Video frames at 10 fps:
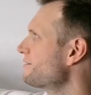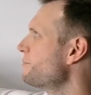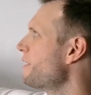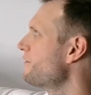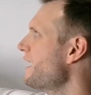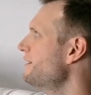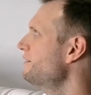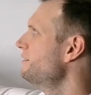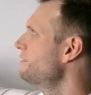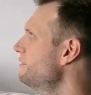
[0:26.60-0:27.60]
the power of n,
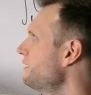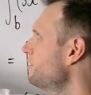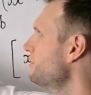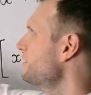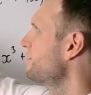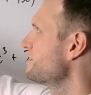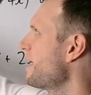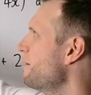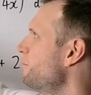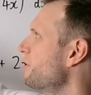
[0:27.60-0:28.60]
increase it to
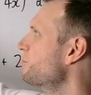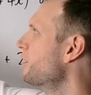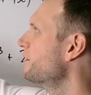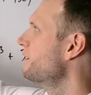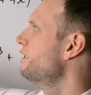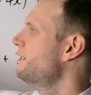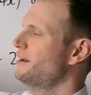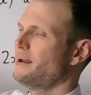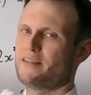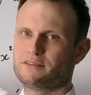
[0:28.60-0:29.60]
n plus 1,
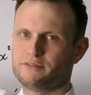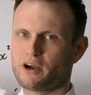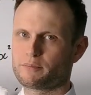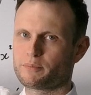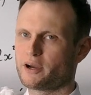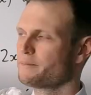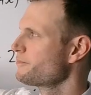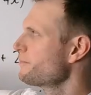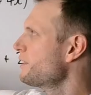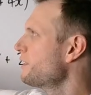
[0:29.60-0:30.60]
and then divide by it.
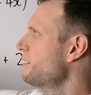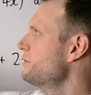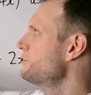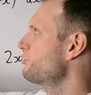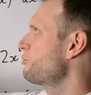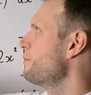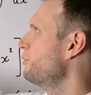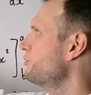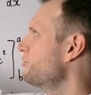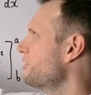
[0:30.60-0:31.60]
Just remember
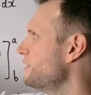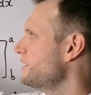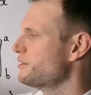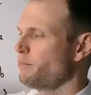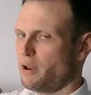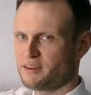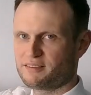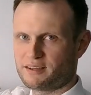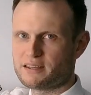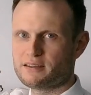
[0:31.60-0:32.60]
also you need the plus
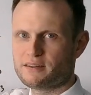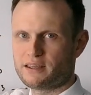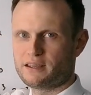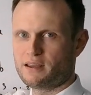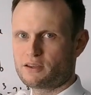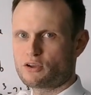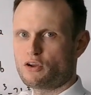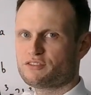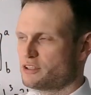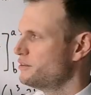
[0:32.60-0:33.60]
c, the
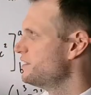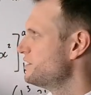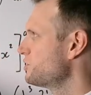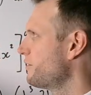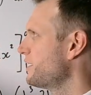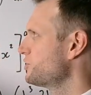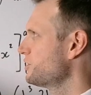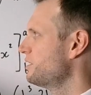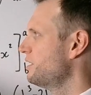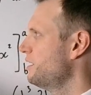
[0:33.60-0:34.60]
constant of integration
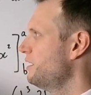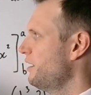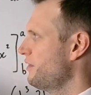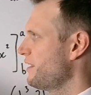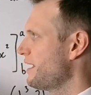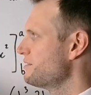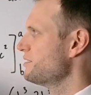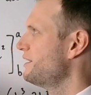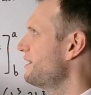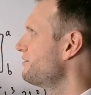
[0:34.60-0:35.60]
at the end,
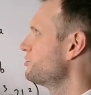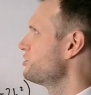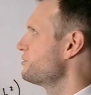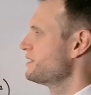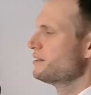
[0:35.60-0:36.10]
unless you're doing